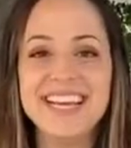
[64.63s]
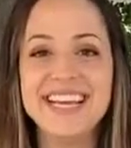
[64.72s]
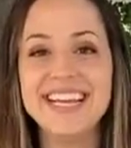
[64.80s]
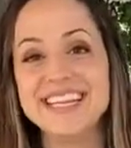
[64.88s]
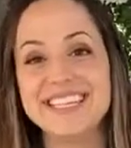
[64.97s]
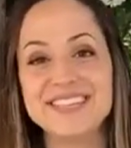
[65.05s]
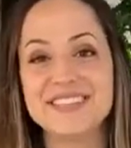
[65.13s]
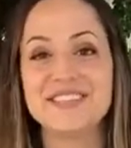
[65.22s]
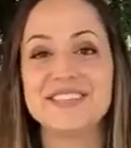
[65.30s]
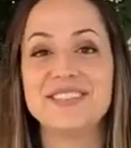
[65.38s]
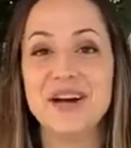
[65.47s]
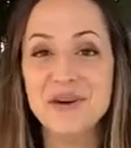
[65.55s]
In addition
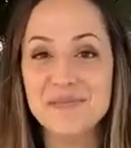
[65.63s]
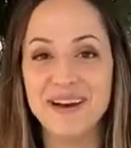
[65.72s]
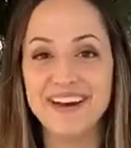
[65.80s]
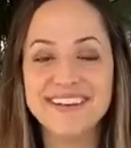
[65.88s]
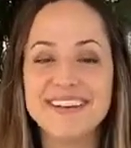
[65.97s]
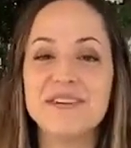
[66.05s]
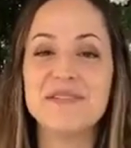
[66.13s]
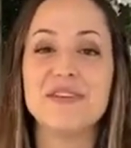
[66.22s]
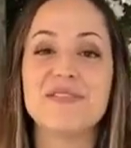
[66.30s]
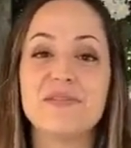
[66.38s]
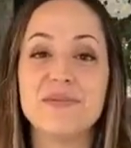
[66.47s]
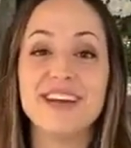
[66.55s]
to Toma, we
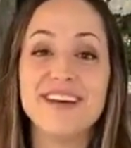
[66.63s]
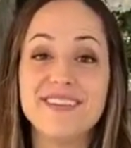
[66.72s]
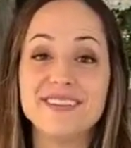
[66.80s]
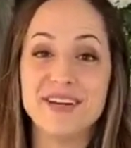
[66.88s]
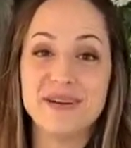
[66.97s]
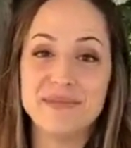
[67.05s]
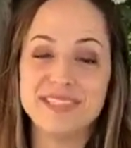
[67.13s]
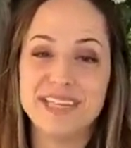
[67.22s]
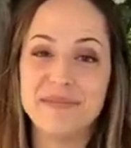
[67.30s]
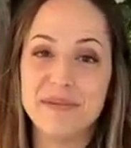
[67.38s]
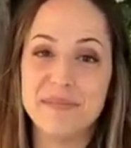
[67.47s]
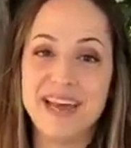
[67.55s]
have 3 other Tomas
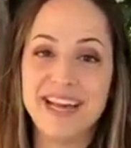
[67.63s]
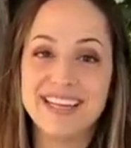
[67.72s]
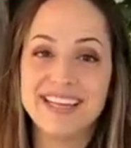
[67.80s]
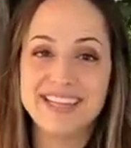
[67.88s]
that we make.